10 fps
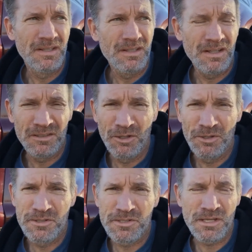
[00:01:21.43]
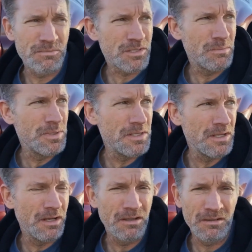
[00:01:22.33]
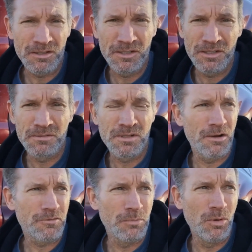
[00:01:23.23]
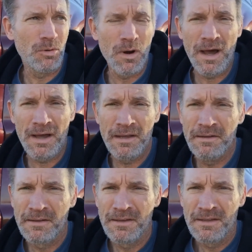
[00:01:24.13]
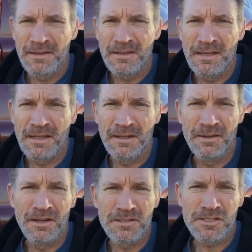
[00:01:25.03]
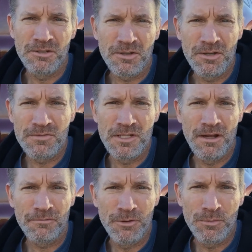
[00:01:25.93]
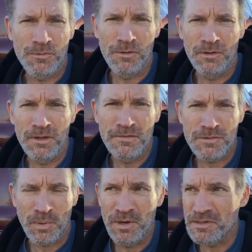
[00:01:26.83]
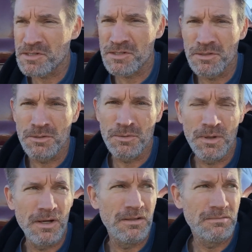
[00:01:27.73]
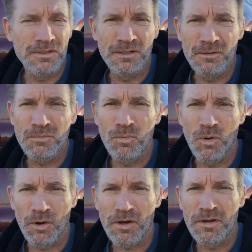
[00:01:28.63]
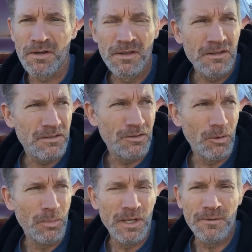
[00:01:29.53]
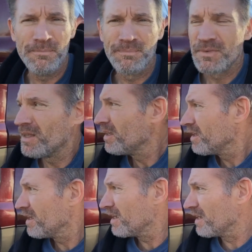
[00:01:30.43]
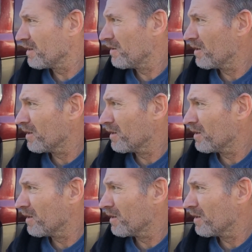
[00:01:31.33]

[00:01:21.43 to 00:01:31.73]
unloaded seems to be a good, comfortable ride, and still gives enough room for the leaf springs to work a little bit. And